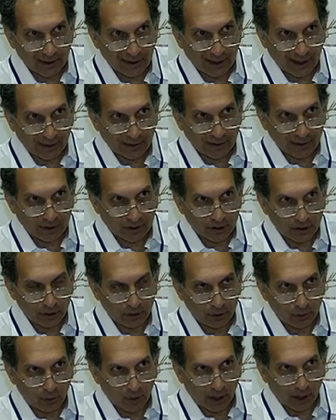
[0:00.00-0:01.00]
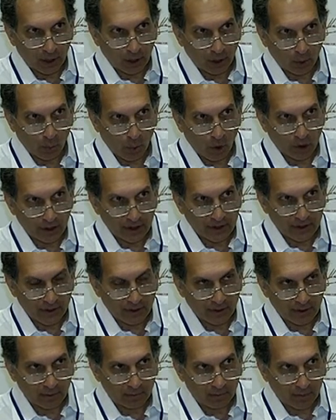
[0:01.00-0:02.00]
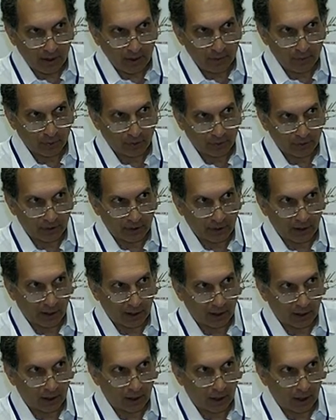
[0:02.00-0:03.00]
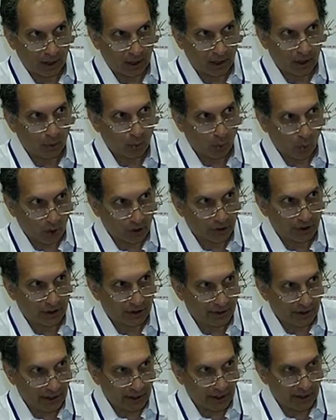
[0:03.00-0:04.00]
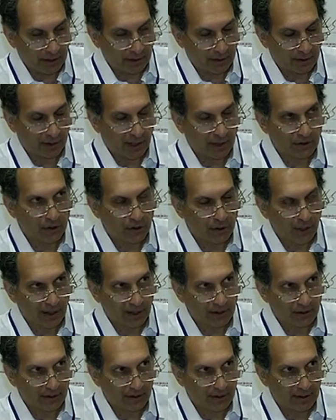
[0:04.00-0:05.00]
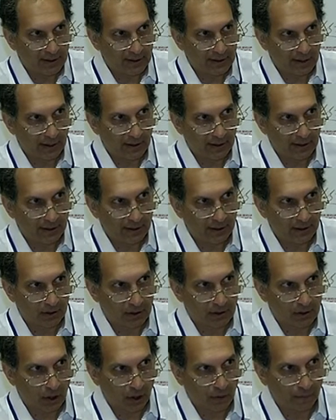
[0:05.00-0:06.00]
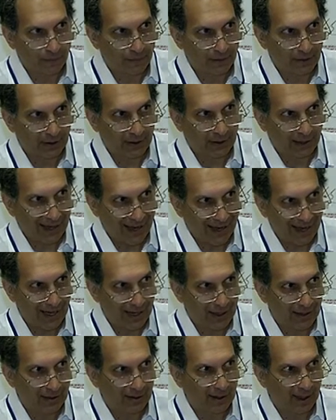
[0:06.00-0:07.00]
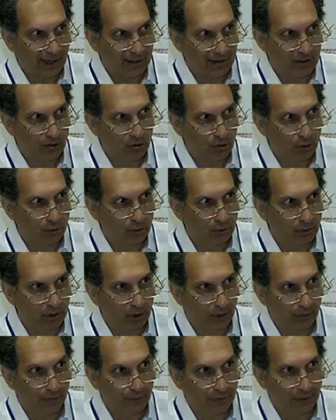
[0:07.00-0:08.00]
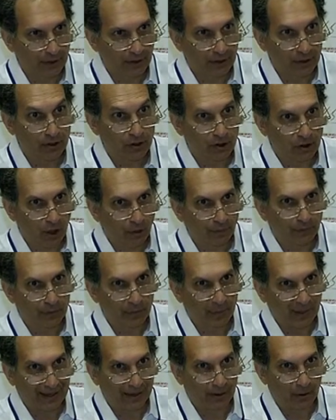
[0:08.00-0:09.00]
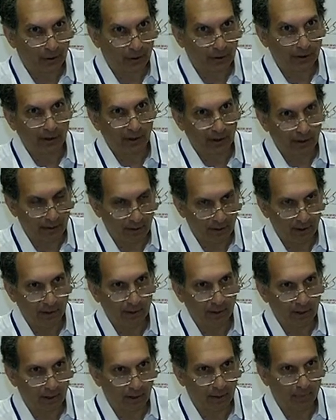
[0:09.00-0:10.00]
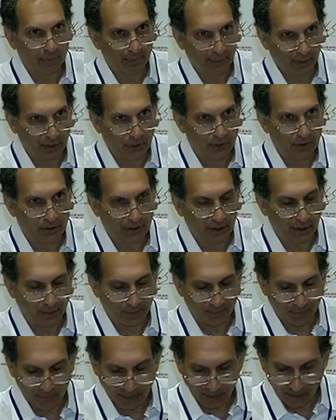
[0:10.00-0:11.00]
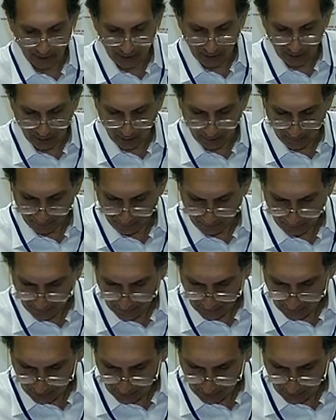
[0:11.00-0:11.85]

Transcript: to get into uh, what is it that people uh, uh, want and need, and as you get into these ideas of uh, aid as a tool of uh, soft power in the uh, post um,